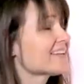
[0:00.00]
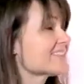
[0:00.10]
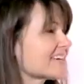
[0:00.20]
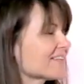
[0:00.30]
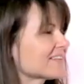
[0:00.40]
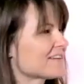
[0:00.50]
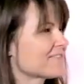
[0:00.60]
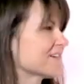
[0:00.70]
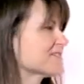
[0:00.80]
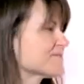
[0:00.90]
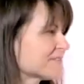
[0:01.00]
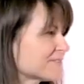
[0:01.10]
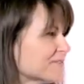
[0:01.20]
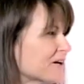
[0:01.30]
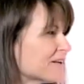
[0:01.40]
And it's having that
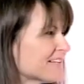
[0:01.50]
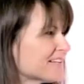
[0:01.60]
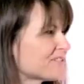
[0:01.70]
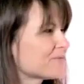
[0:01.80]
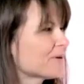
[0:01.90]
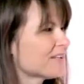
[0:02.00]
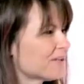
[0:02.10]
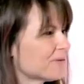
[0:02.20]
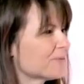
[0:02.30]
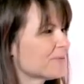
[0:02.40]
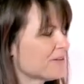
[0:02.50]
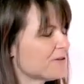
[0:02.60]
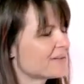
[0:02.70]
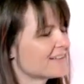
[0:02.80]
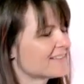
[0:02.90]
fundamental knowledge
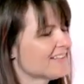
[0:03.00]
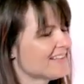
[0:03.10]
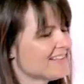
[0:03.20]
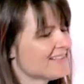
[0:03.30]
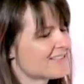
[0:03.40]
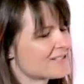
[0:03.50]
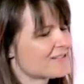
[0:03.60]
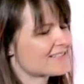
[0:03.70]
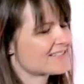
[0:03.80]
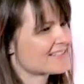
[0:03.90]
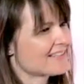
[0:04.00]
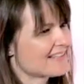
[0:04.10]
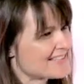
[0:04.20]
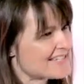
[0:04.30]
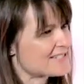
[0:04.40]
where you can start
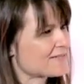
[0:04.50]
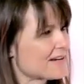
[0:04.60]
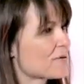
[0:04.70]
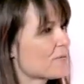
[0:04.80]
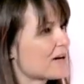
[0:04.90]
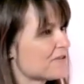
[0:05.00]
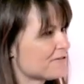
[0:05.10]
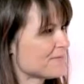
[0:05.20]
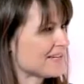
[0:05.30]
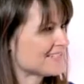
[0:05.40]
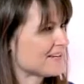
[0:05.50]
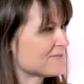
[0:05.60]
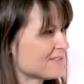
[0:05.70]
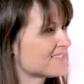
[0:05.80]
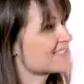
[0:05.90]
identifying where you've made
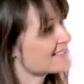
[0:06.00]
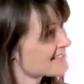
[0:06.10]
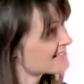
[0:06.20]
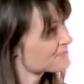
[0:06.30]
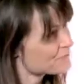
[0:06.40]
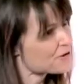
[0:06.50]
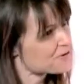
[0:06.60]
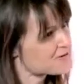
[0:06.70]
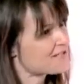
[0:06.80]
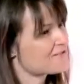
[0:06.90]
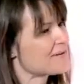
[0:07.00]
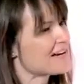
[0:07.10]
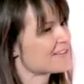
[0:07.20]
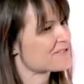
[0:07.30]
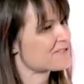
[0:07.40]
errors and bring yourself
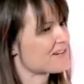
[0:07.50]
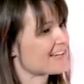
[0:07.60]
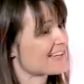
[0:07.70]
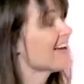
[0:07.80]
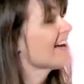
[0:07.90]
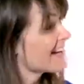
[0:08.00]
back on track.